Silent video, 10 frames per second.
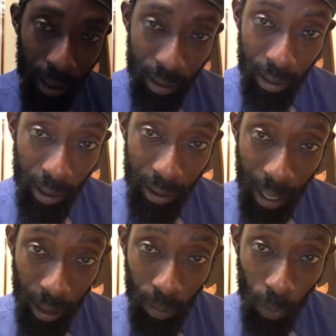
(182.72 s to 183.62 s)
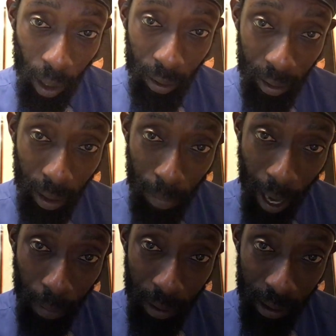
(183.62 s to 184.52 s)
Isn't it that what the
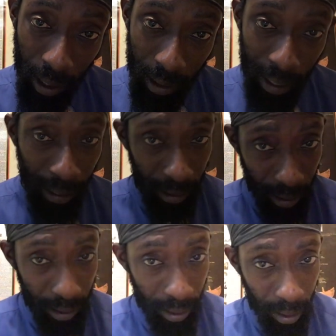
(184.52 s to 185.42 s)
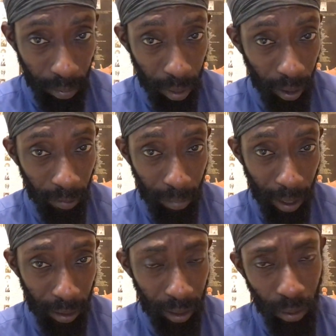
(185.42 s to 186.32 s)
Bible says, at least in the book of
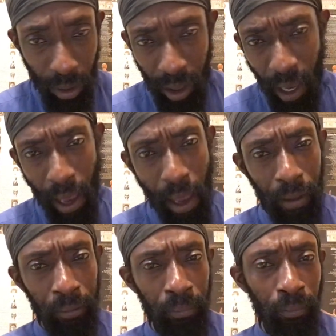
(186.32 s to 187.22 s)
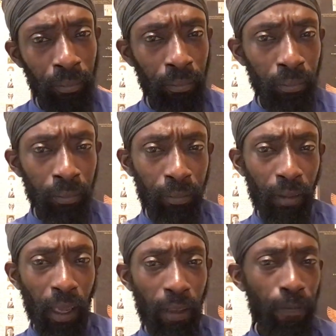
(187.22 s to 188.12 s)
Matthew? Yeah.
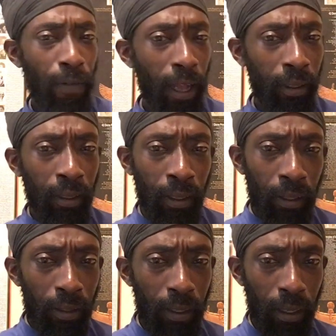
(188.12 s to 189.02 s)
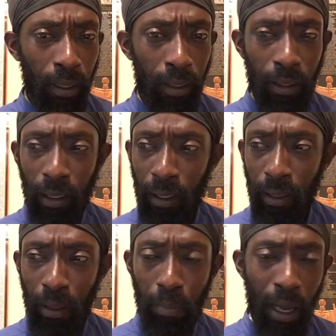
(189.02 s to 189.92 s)
In fact,
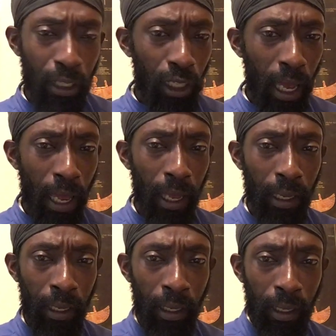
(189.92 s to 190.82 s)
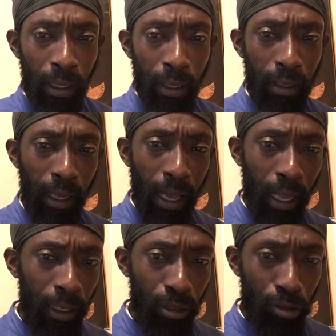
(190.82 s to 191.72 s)
the Magi, they
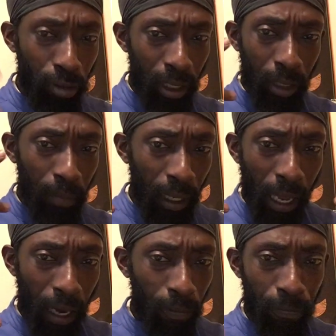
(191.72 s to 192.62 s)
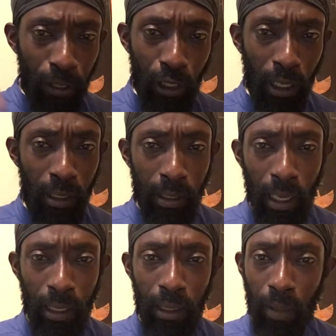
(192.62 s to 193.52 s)
got a dream, they got a vision
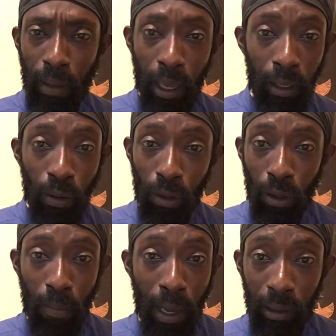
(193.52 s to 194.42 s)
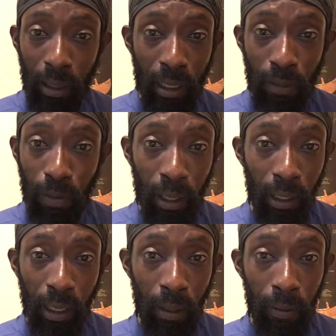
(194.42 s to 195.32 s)
telling them, hey, don't go back to this fella
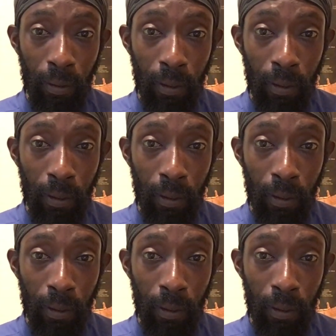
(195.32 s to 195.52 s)
here.